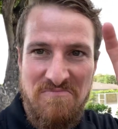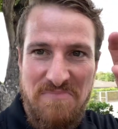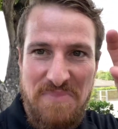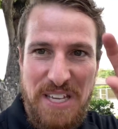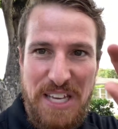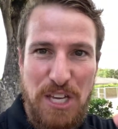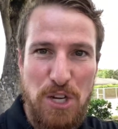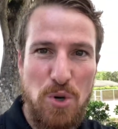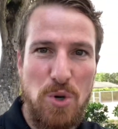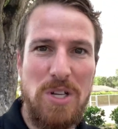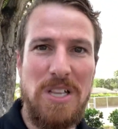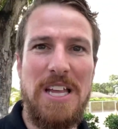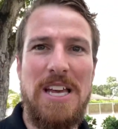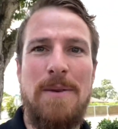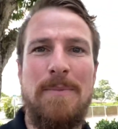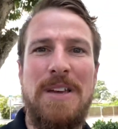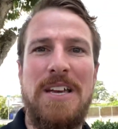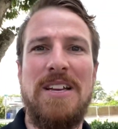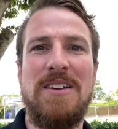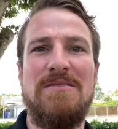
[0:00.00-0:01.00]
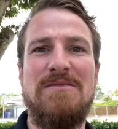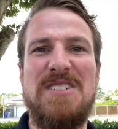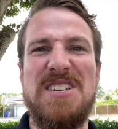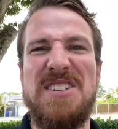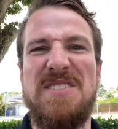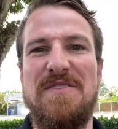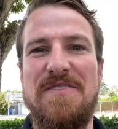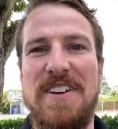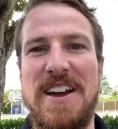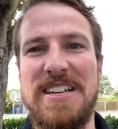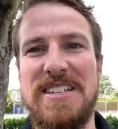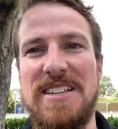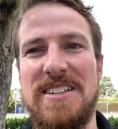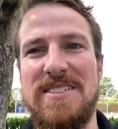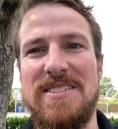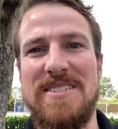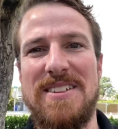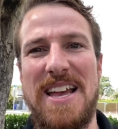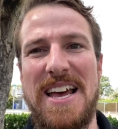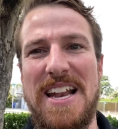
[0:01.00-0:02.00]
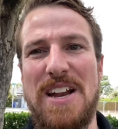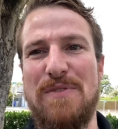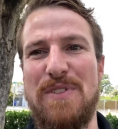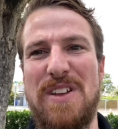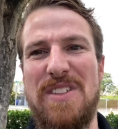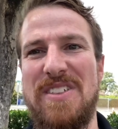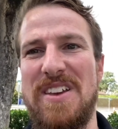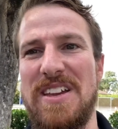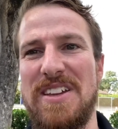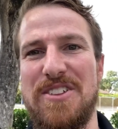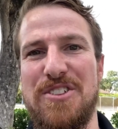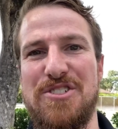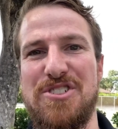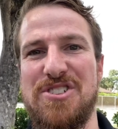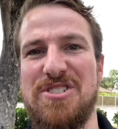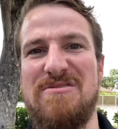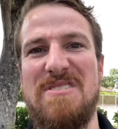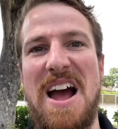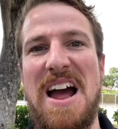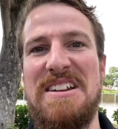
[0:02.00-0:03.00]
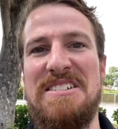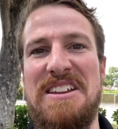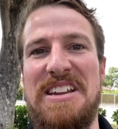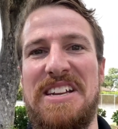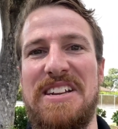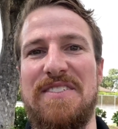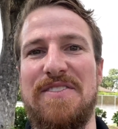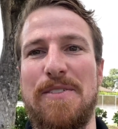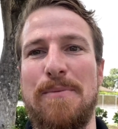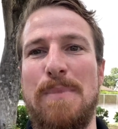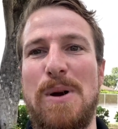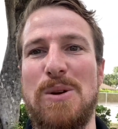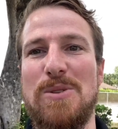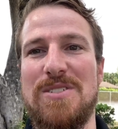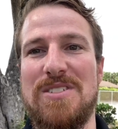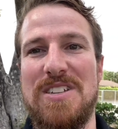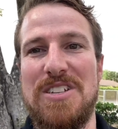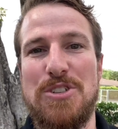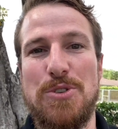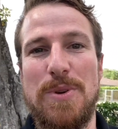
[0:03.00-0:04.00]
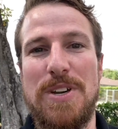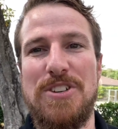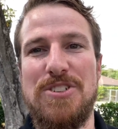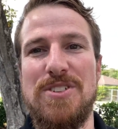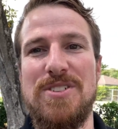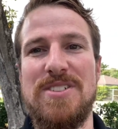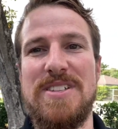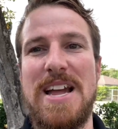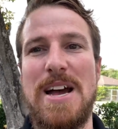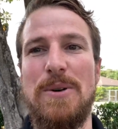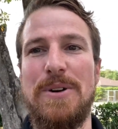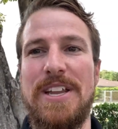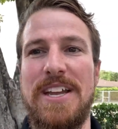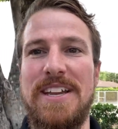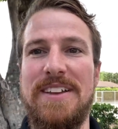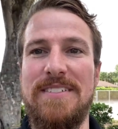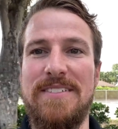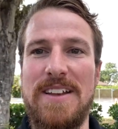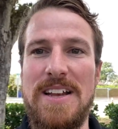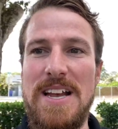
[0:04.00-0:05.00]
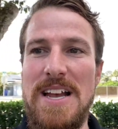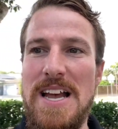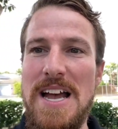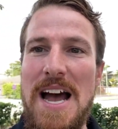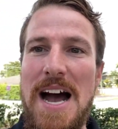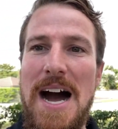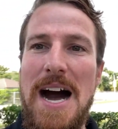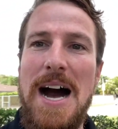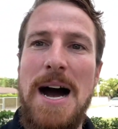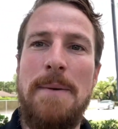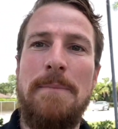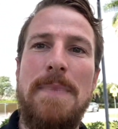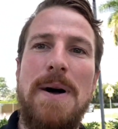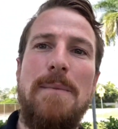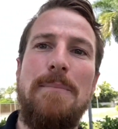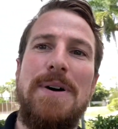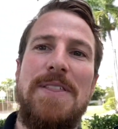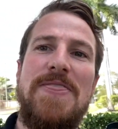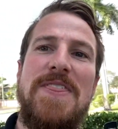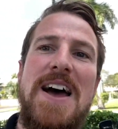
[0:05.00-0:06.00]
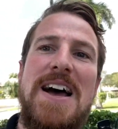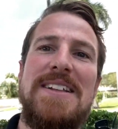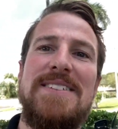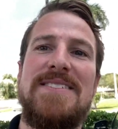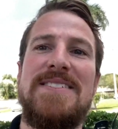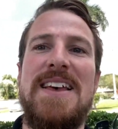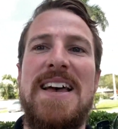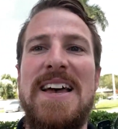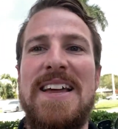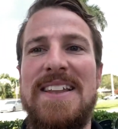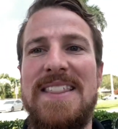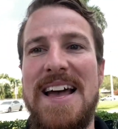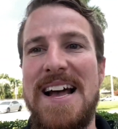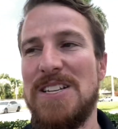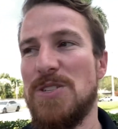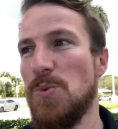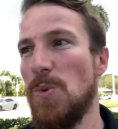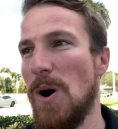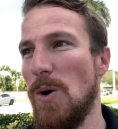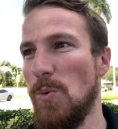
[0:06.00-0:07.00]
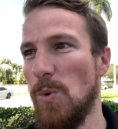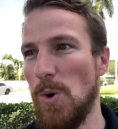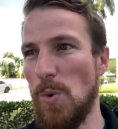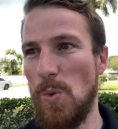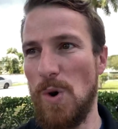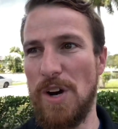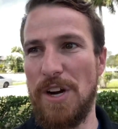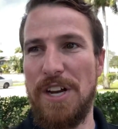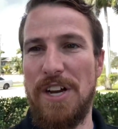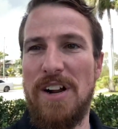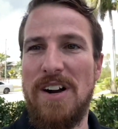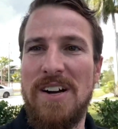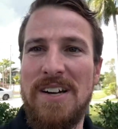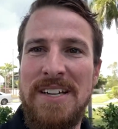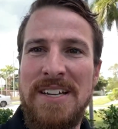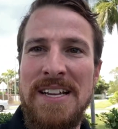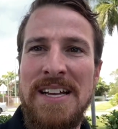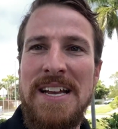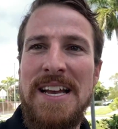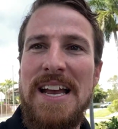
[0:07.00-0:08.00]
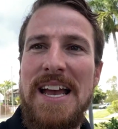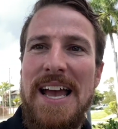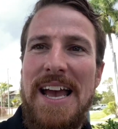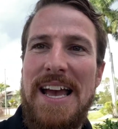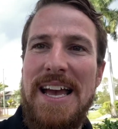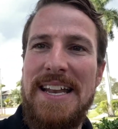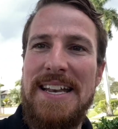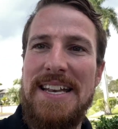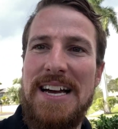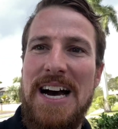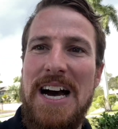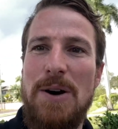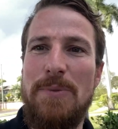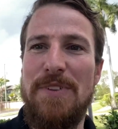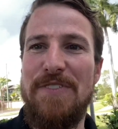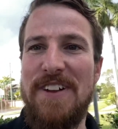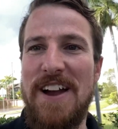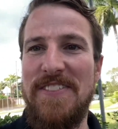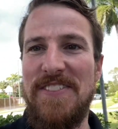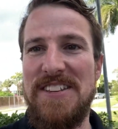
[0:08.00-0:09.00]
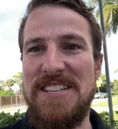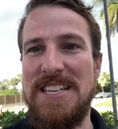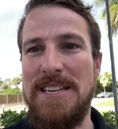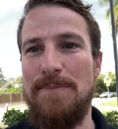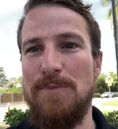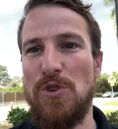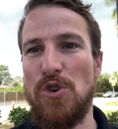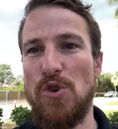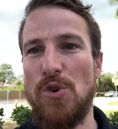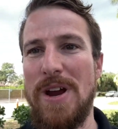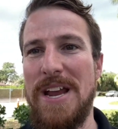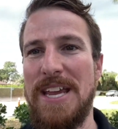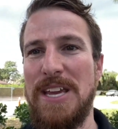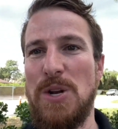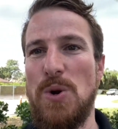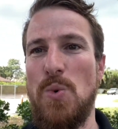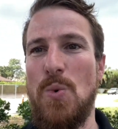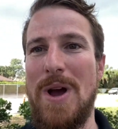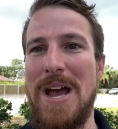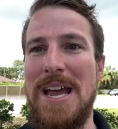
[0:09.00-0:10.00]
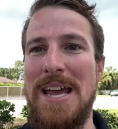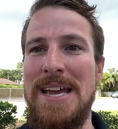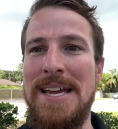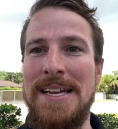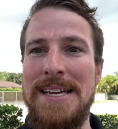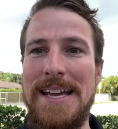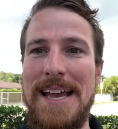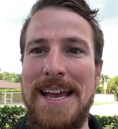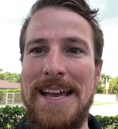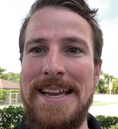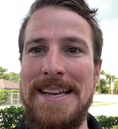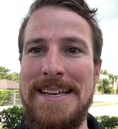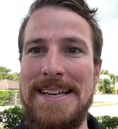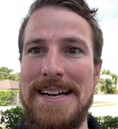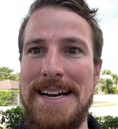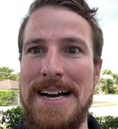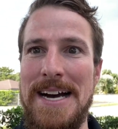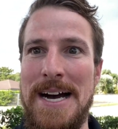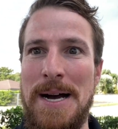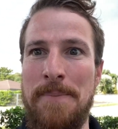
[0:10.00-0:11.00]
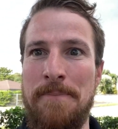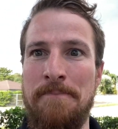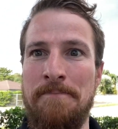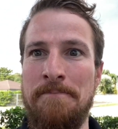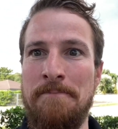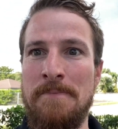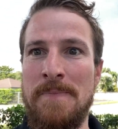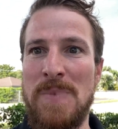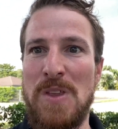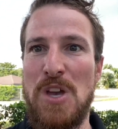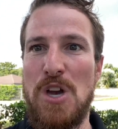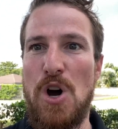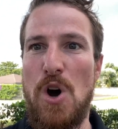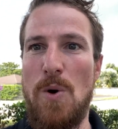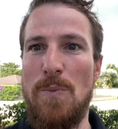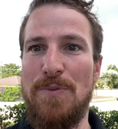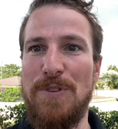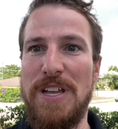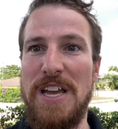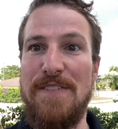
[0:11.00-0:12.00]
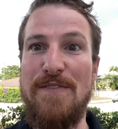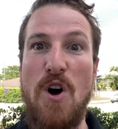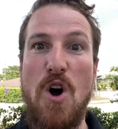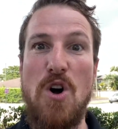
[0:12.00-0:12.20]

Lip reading: kill claiming disinfectants at everything. They're just not needed for most situations nowadays. But that said, that's what we're working on, and we've got the team cranking away, and hopefully if all